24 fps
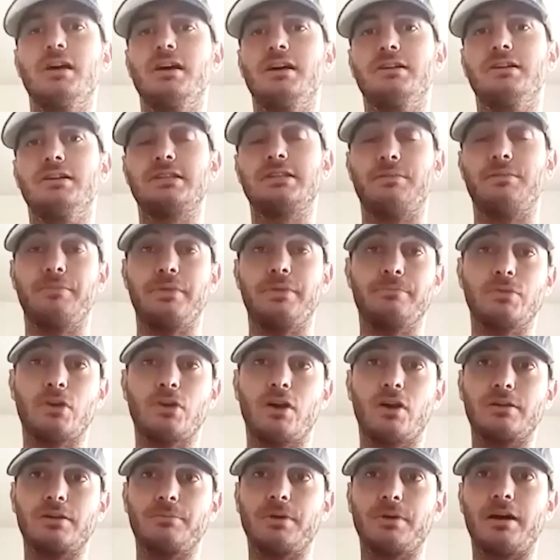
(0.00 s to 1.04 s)
Some of them
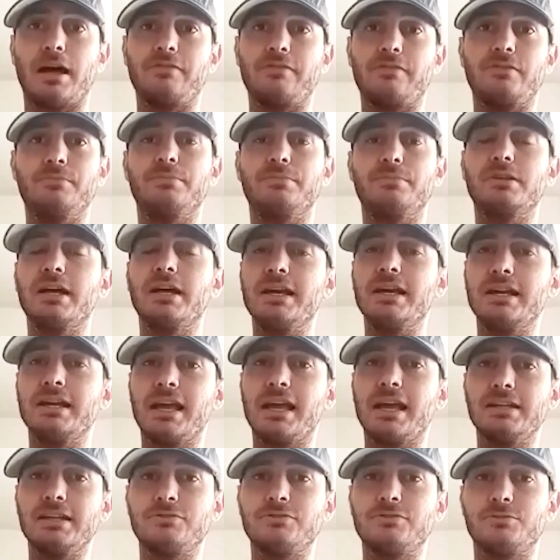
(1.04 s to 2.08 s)
talk about having play
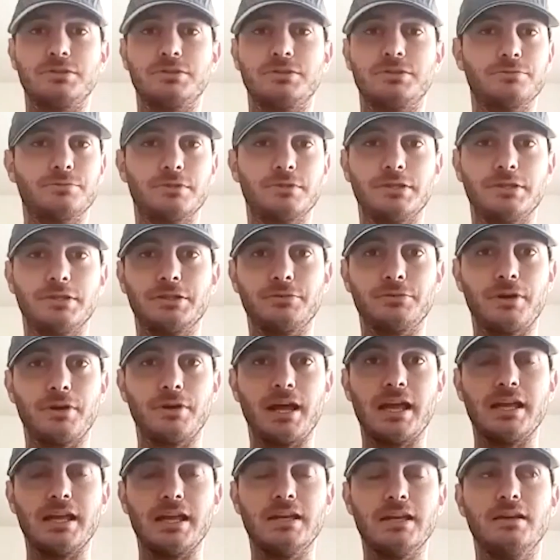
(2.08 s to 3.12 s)
dates, which is really
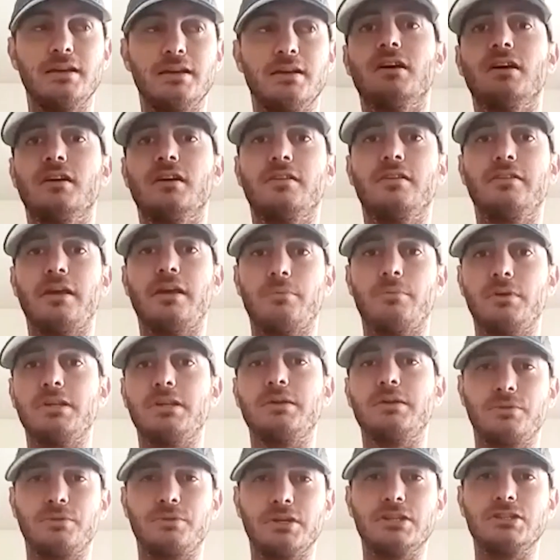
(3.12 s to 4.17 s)
great. They
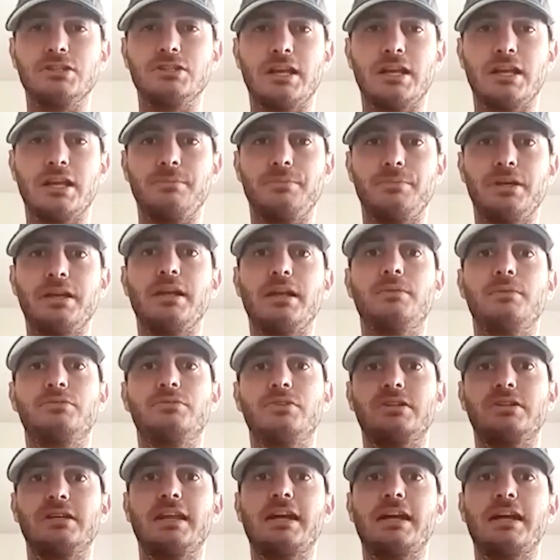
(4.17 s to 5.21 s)
really appreciate being able
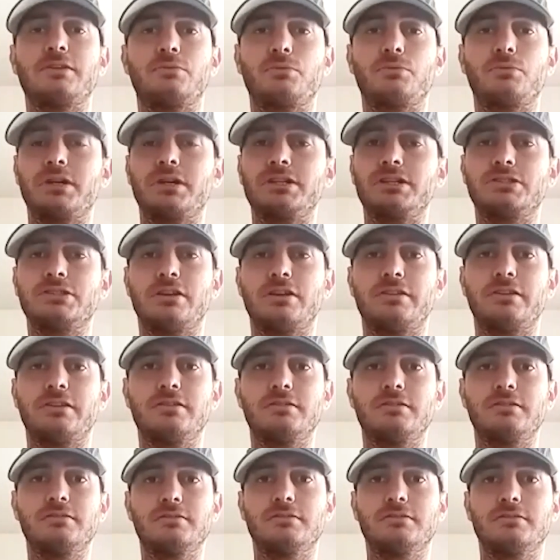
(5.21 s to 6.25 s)
to connect with each other.